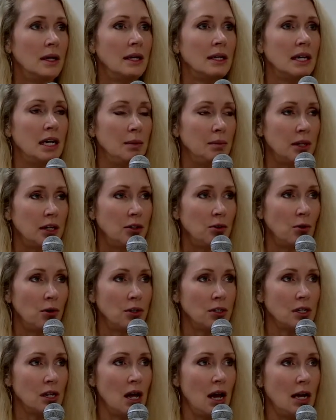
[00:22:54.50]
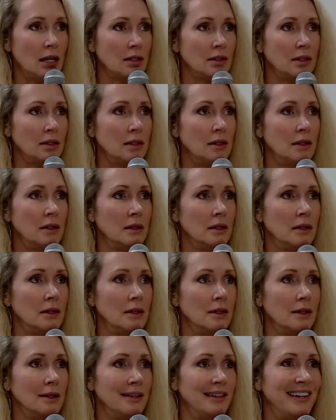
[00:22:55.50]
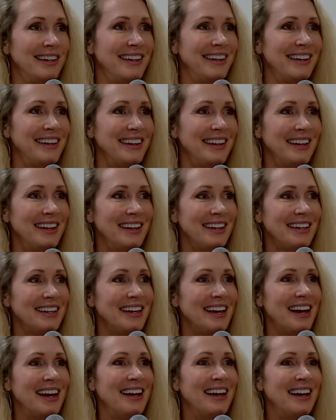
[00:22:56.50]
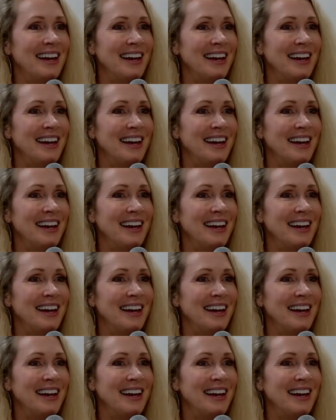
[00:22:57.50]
Keep the doors locked. Yeah.